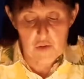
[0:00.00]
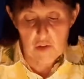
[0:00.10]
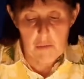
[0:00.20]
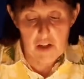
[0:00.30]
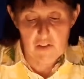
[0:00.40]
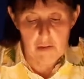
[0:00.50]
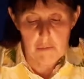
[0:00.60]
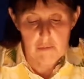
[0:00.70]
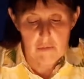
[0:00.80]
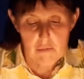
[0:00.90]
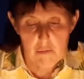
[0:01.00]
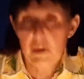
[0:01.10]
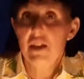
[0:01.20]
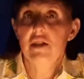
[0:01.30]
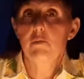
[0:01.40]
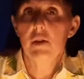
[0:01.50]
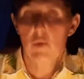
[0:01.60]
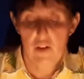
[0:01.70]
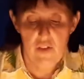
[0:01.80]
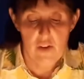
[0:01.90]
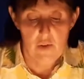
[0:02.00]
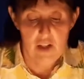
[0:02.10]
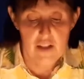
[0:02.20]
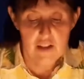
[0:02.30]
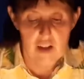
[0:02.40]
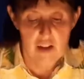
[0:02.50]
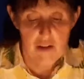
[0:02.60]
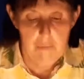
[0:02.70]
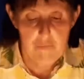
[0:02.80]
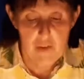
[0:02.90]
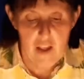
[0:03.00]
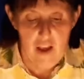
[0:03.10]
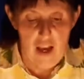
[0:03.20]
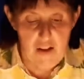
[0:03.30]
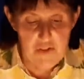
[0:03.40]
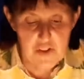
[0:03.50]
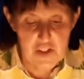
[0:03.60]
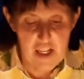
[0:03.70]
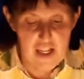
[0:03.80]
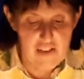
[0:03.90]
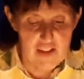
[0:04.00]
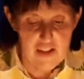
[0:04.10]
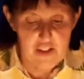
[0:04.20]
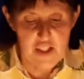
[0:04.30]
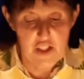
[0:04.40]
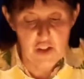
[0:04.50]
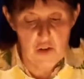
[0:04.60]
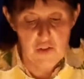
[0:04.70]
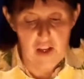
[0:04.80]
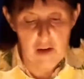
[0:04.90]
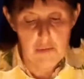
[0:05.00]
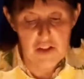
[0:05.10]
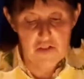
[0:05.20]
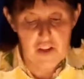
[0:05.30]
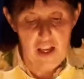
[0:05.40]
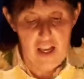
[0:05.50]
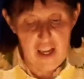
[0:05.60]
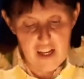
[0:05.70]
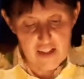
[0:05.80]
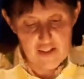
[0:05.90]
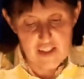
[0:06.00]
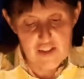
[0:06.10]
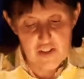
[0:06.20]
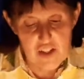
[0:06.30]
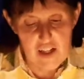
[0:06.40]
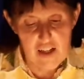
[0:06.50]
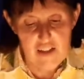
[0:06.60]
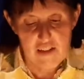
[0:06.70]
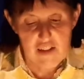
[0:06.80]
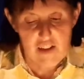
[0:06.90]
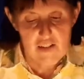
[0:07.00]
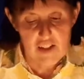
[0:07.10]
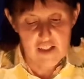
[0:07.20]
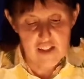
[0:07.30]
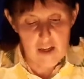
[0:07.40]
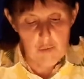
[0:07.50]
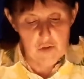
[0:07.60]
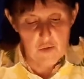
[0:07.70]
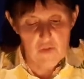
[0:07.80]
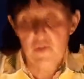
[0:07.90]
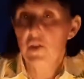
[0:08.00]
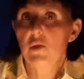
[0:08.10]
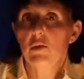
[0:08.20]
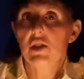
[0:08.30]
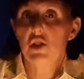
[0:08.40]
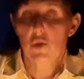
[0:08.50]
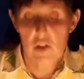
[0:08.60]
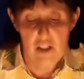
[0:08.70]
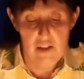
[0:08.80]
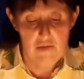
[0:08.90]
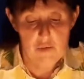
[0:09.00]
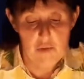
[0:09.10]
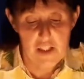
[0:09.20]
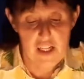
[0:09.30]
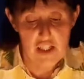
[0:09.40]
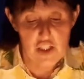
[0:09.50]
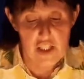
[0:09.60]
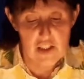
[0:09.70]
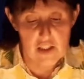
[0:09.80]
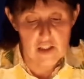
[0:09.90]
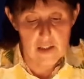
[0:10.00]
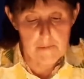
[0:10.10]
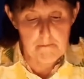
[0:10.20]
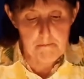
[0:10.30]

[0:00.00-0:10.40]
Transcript: stood among them. Peace be with you, he said. After saying this, he showed them his hands and his side. The disciples were filled with joy from seeing Jesus.